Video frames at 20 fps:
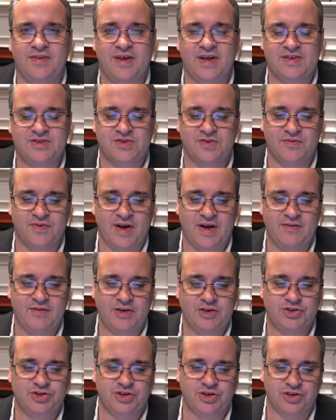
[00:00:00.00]
that
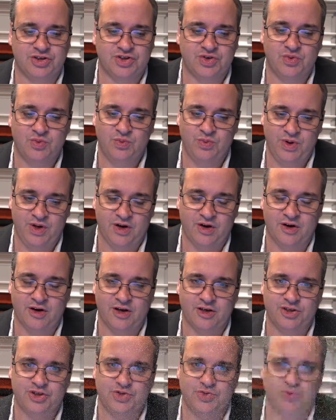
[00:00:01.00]
surviving church. We are
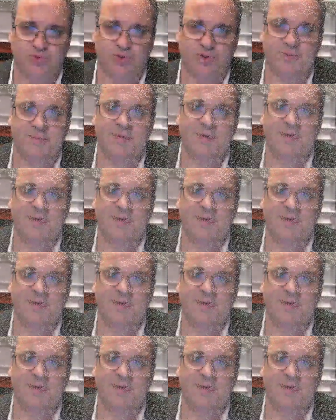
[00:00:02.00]
not sure.